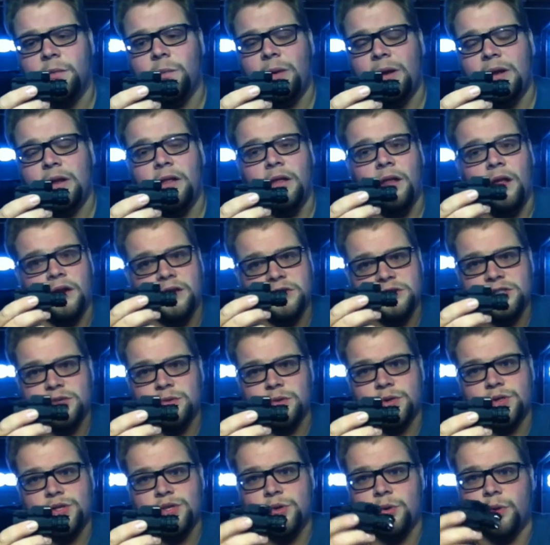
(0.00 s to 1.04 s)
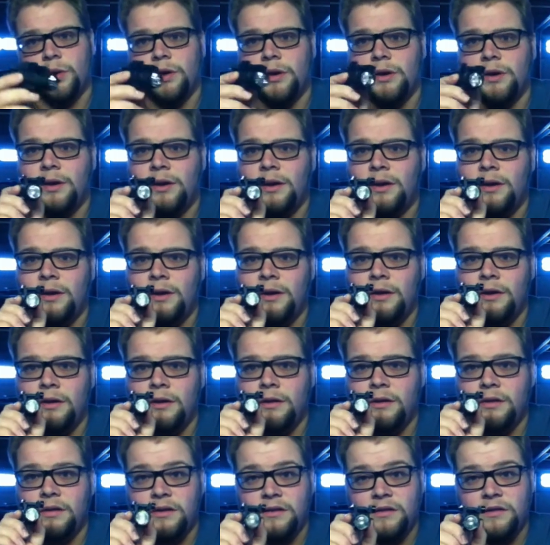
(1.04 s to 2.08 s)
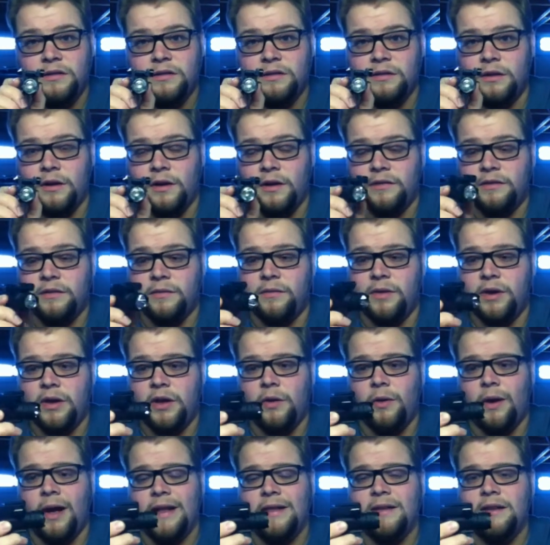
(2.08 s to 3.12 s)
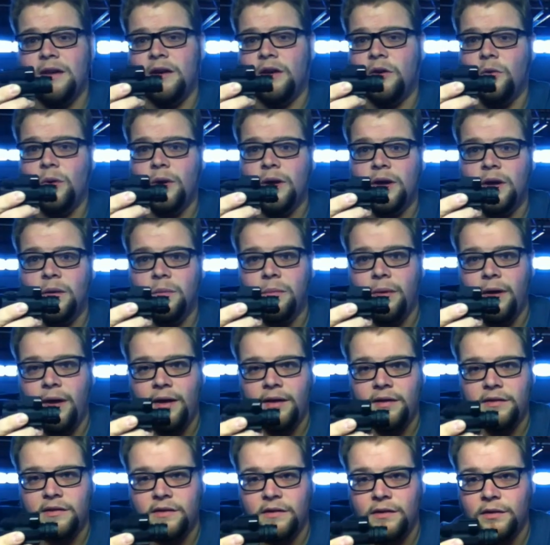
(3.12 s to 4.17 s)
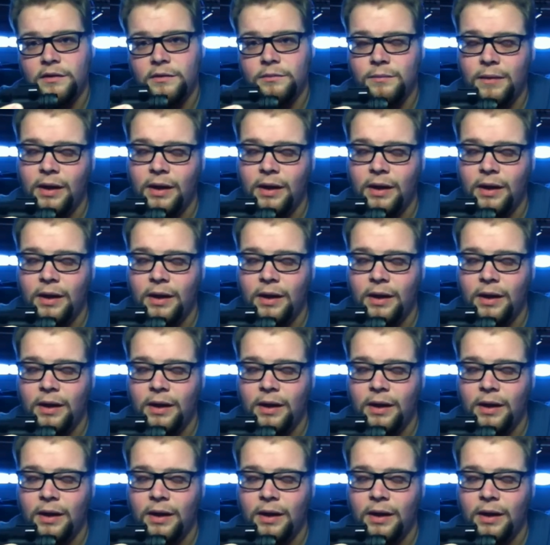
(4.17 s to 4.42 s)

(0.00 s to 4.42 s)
But long story short, this is an awesome video. I did a quick unboxing.